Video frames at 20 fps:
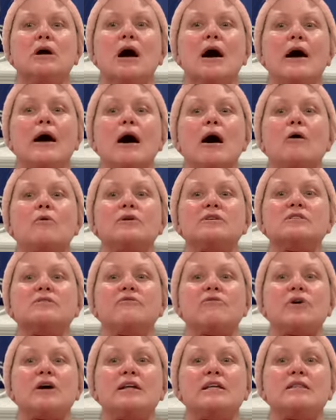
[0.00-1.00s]
I always
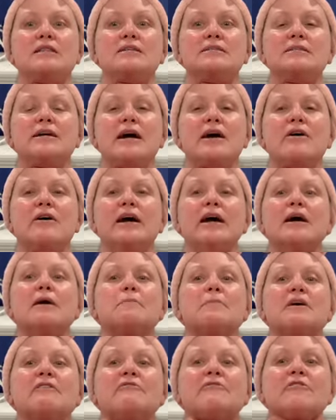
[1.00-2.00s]
avoided this area,
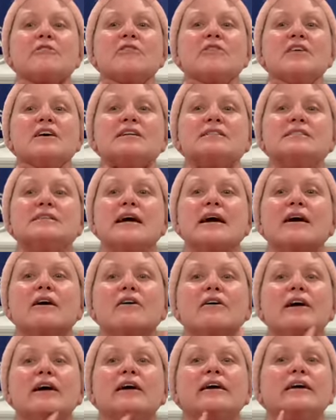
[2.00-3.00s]
but for this
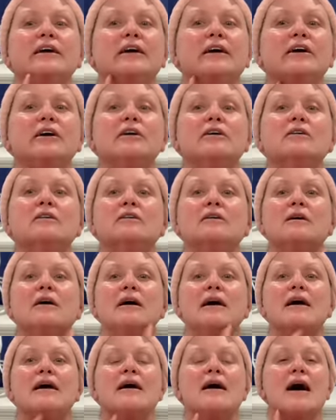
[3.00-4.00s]
area here,
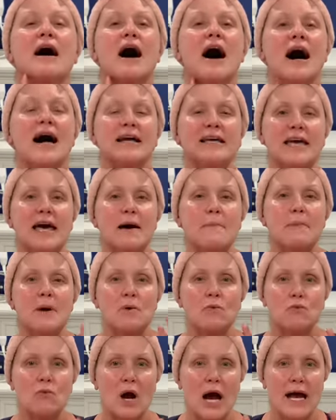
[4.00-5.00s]
I kept it
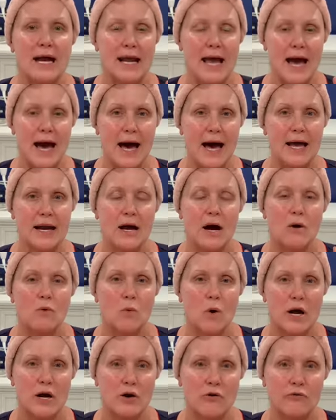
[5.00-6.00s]
right at a
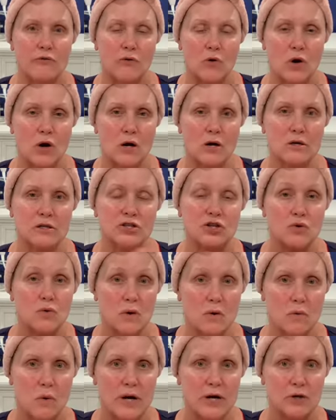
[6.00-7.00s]
104 to a
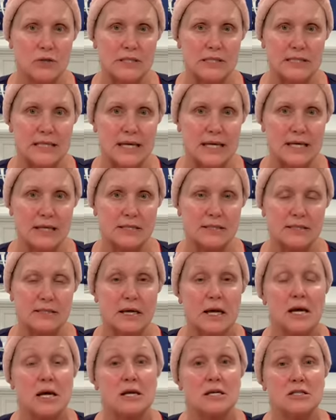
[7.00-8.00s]
106.
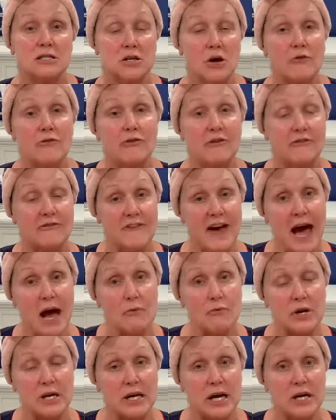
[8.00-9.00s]
So for fat
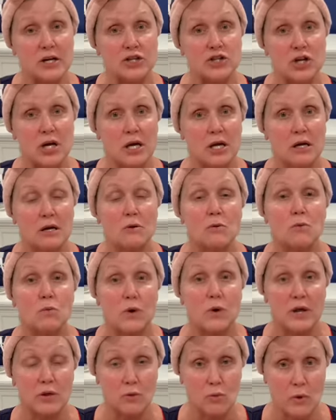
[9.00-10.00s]
reduction
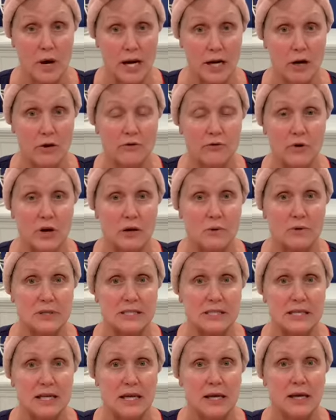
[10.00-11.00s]
with radio
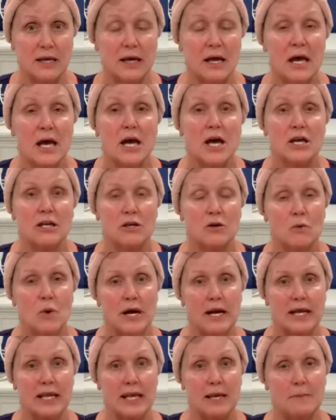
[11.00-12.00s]
frequency, you want
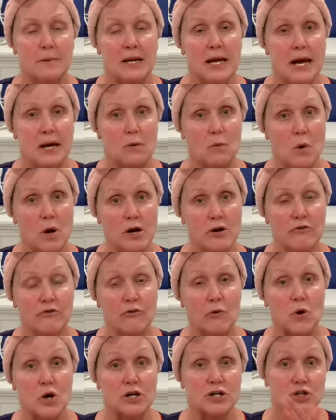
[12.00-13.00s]
to keep it at a
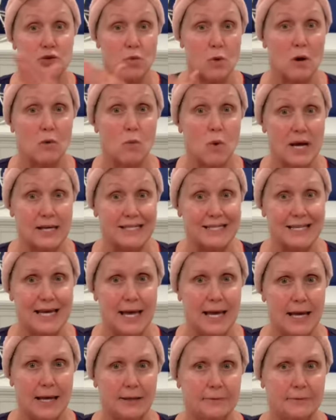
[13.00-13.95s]
104 to a 110.